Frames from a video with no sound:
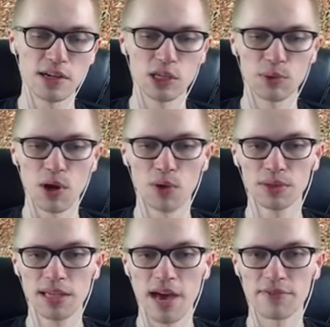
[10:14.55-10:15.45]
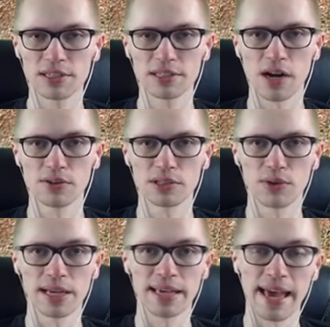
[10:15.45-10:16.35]
you will only ever encounter
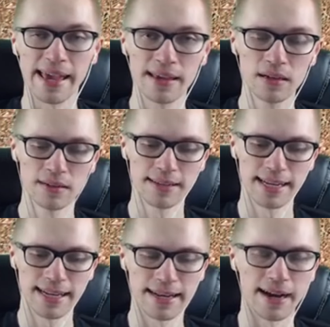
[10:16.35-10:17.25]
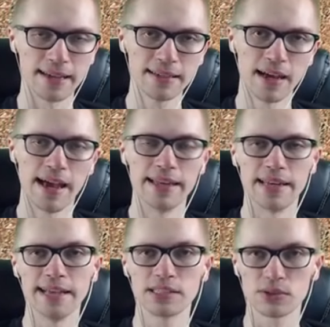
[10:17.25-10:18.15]
rank A, 9 and
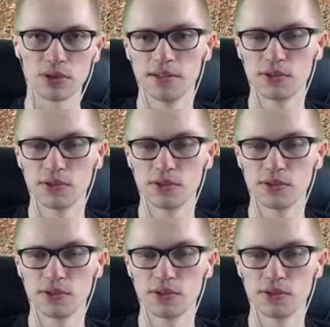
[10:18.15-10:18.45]
8 scrolls.